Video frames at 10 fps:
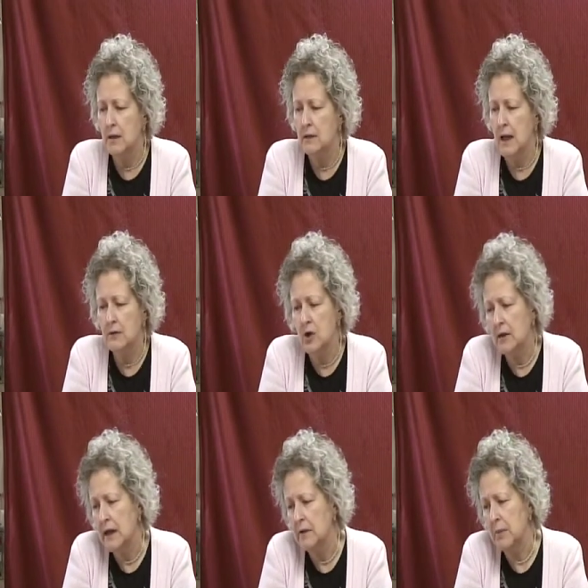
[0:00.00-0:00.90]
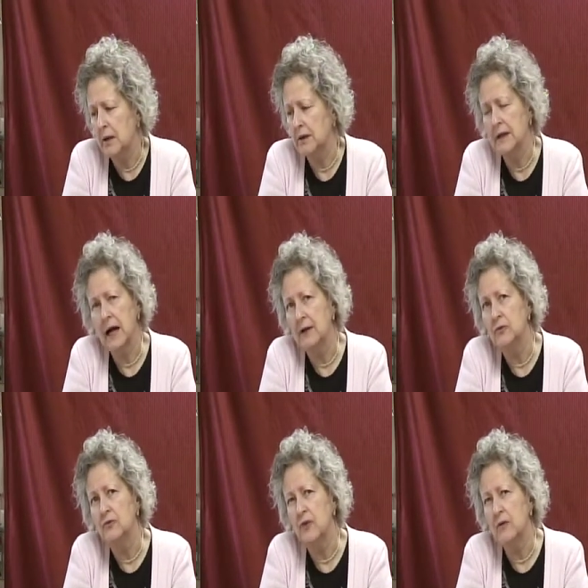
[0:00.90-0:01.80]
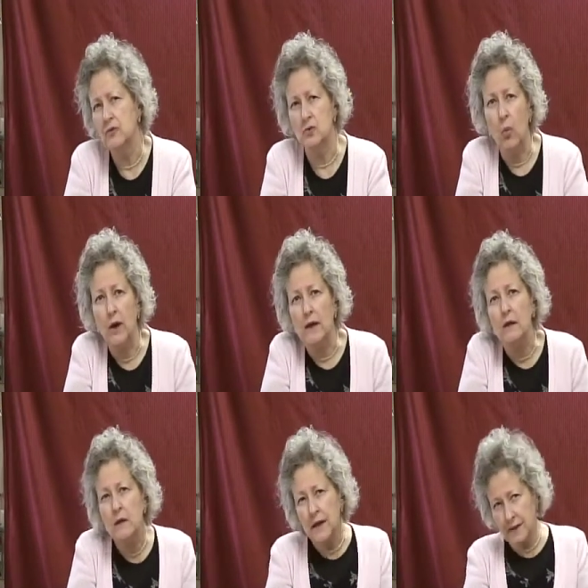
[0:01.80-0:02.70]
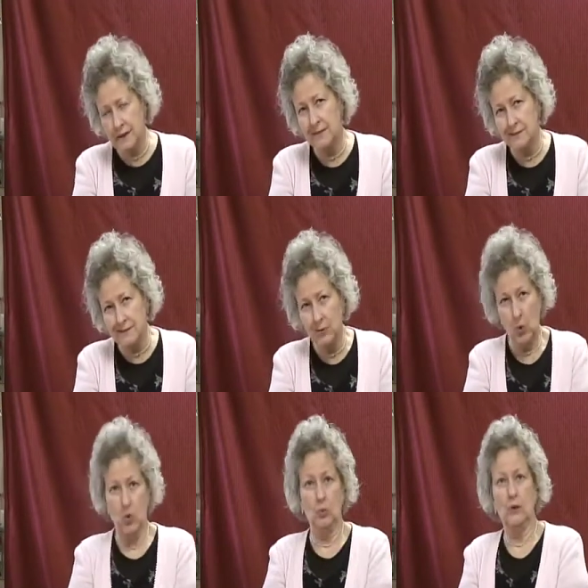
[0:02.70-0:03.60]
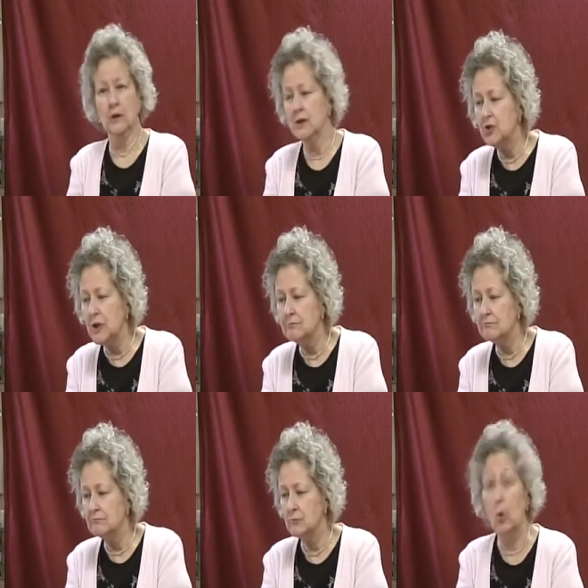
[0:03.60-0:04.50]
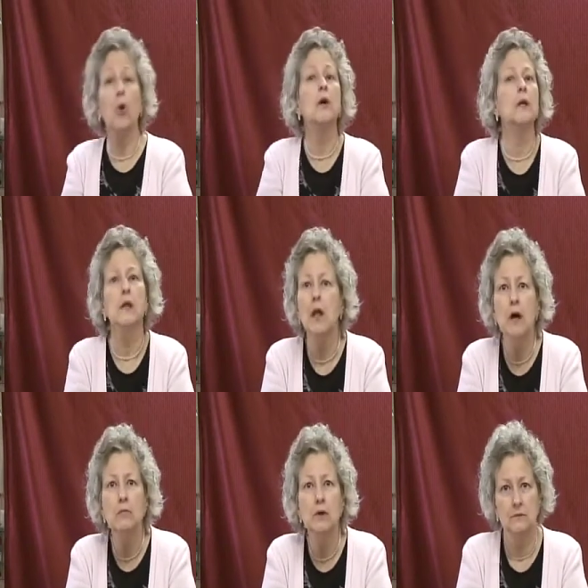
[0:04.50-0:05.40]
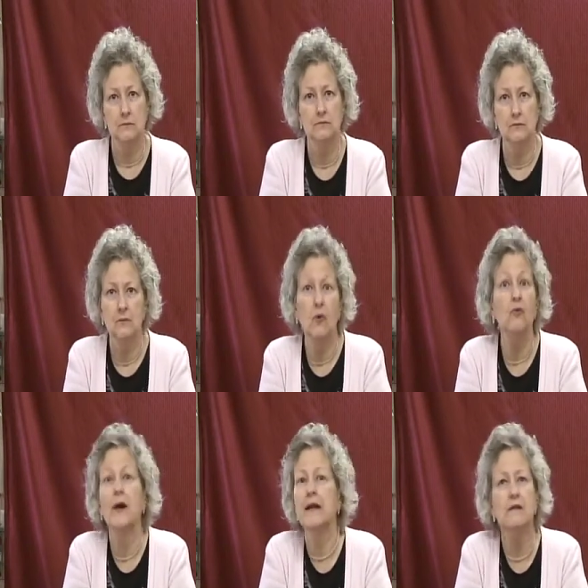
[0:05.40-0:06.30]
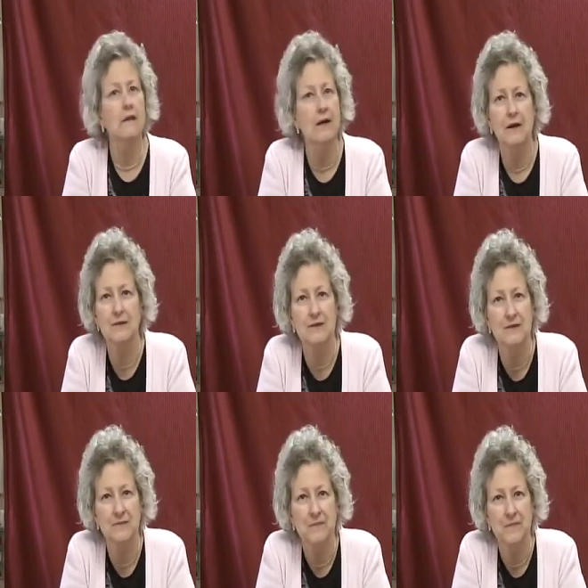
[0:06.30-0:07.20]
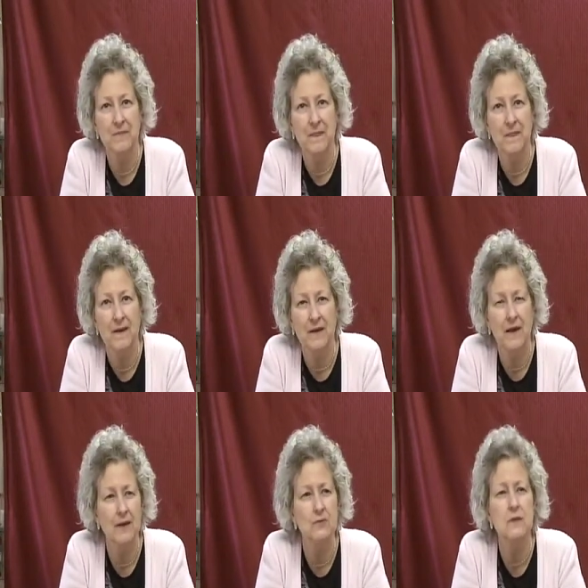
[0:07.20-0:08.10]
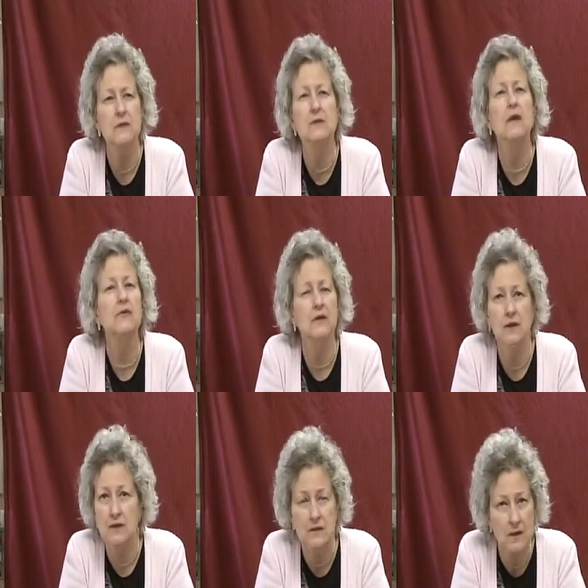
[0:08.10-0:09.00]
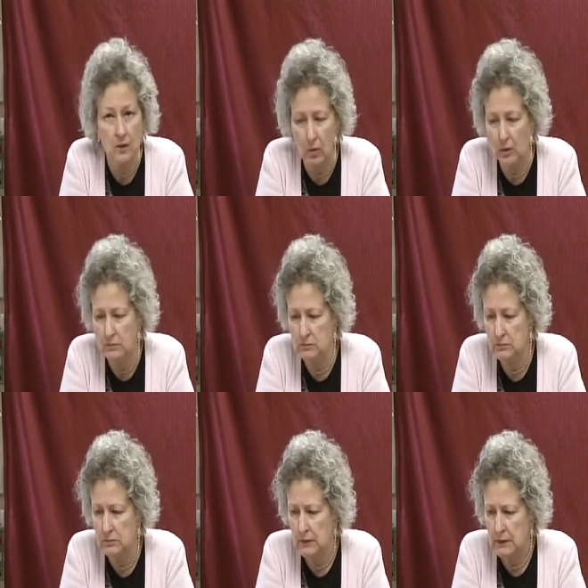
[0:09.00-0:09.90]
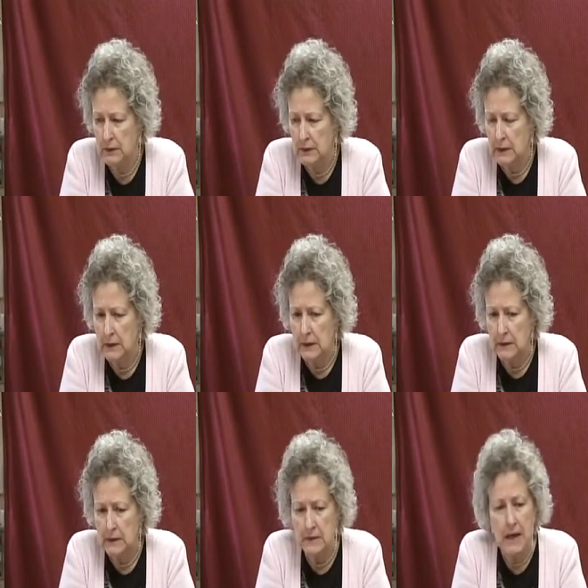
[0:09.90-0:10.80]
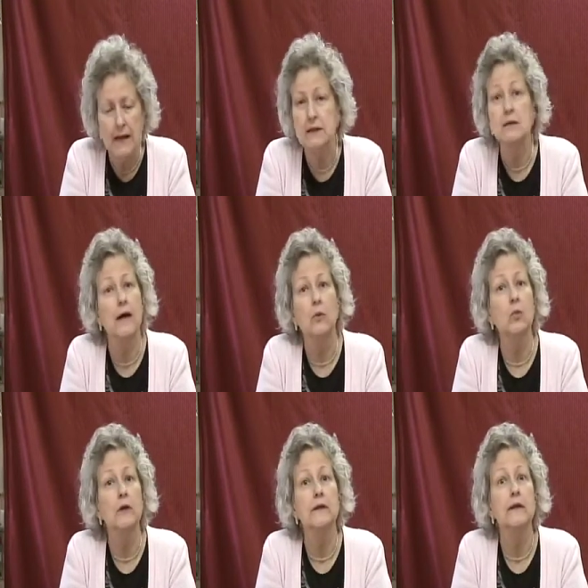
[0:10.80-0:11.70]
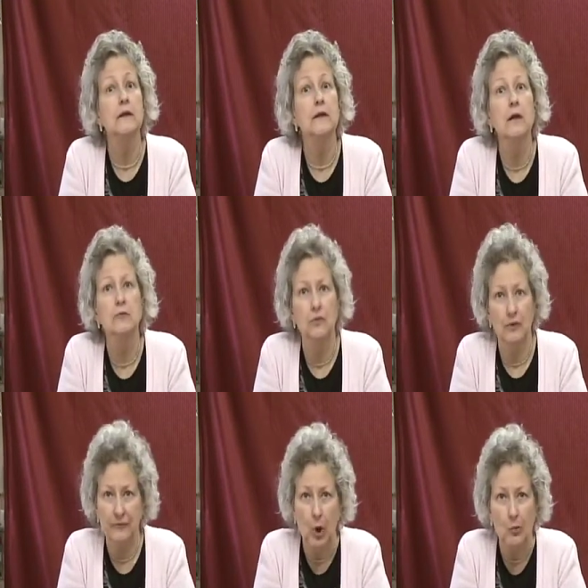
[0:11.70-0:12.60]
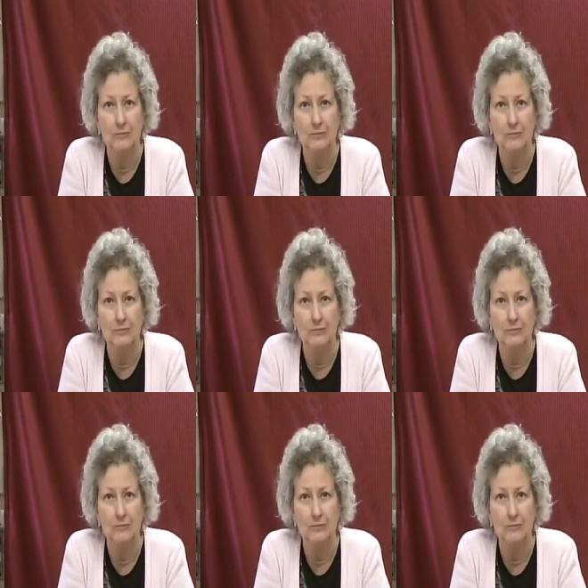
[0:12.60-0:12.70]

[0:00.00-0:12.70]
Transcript: Not talking about a God who favors one clique or religion or club over anything else. A God who sees everything as equal. This God is not a willy-nilly lover of you,